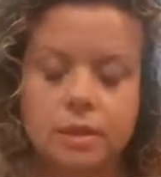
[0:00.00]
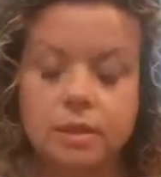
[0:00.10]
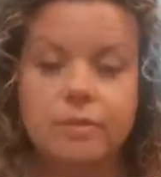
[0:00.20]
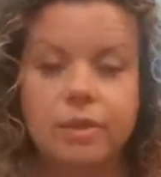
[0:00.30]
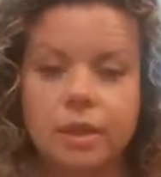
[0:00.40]

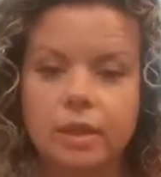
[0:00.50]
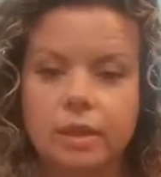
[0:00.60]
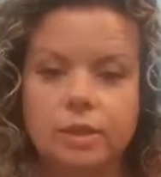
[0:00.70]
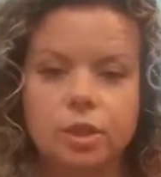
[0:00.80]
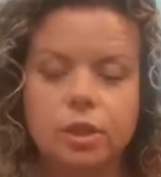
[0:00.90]
leave-in
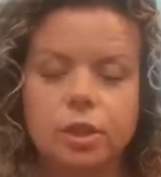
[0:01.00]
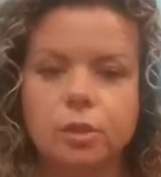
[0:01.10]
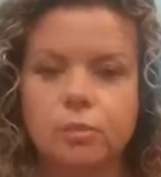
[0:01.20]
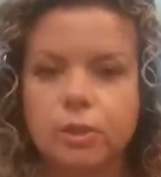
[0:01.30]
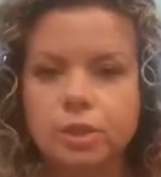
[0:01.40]
conditioner,
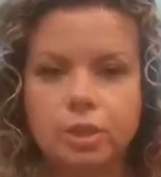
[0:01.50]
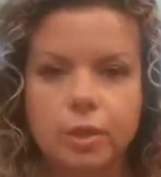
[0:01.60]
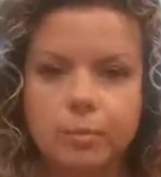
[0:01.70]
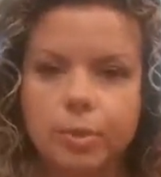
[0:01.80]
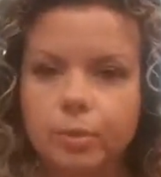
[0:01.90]
which
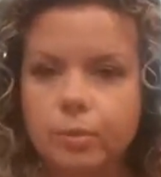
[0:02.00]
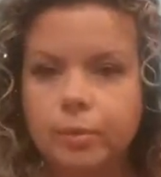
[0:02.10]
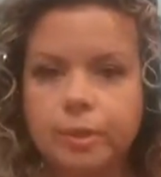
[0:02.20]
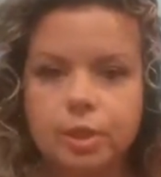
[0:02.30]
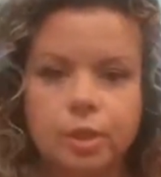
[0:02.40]
shampoo,
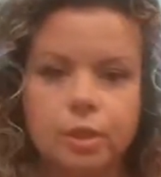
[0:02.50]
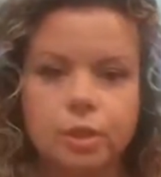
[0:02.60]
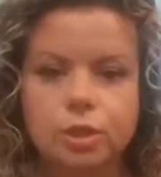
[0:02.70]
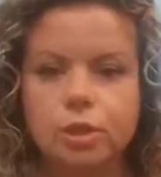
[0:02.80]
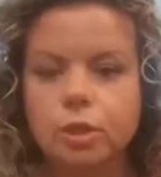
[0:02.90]
which
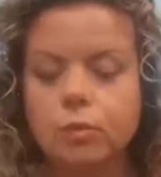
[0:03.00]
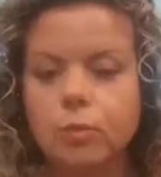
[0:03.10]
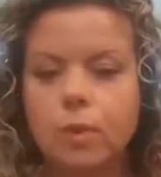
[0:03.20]
conditioner,